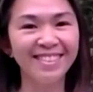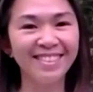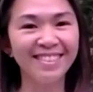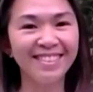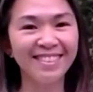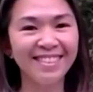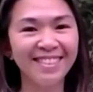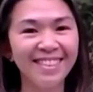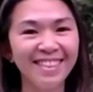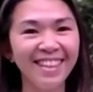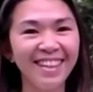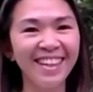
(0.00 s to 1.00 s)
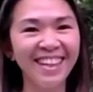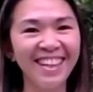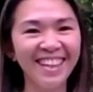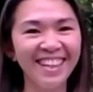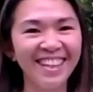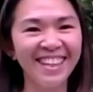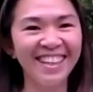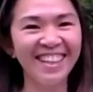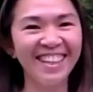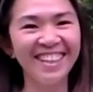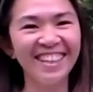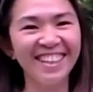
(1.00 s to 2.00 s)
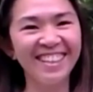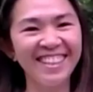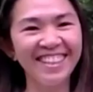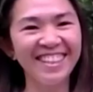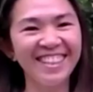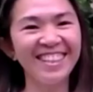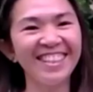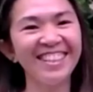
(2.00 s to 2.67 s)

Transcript: This person isn't speaking.